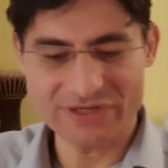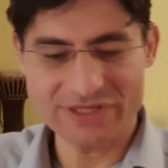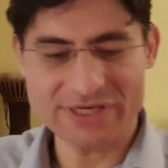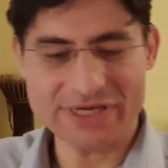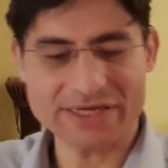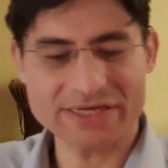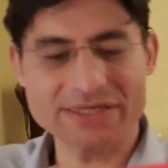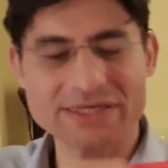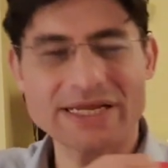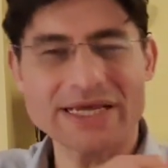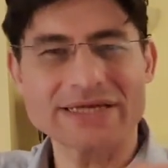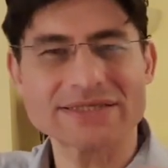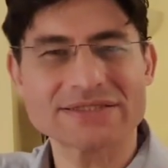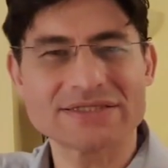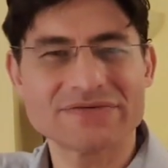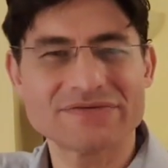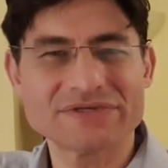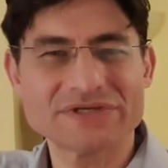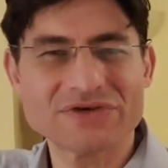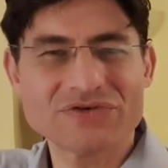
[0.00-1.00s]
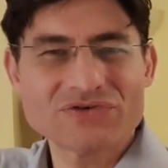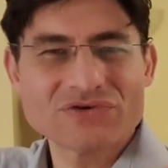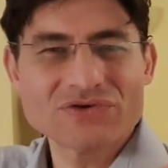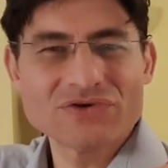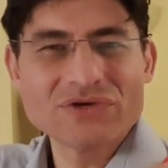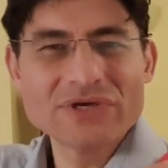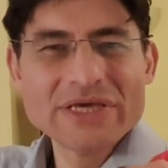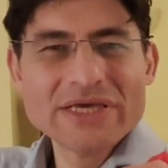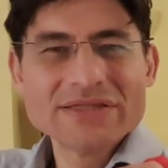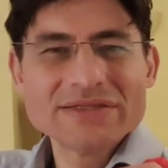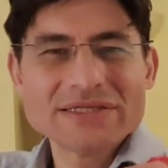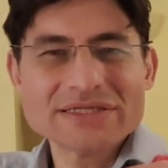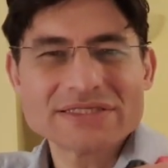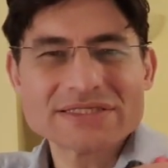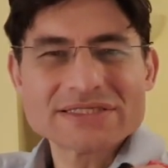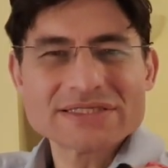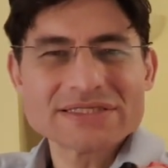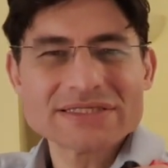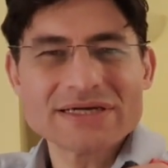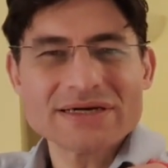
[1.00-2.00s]
that connective tissue that's
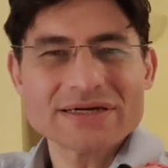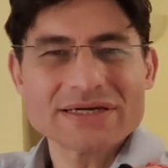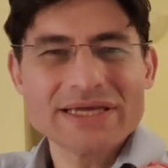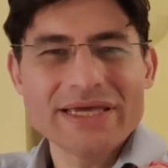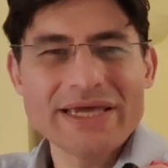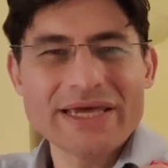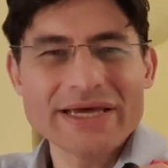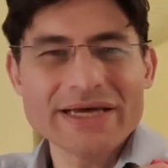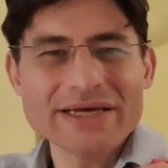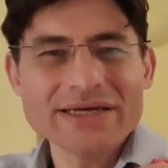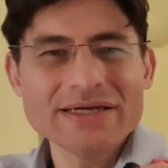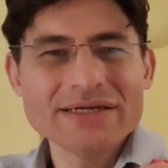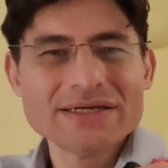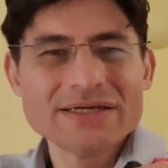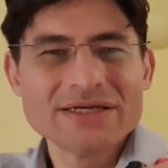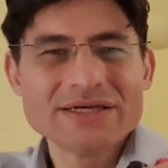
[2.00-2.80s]
stuck here,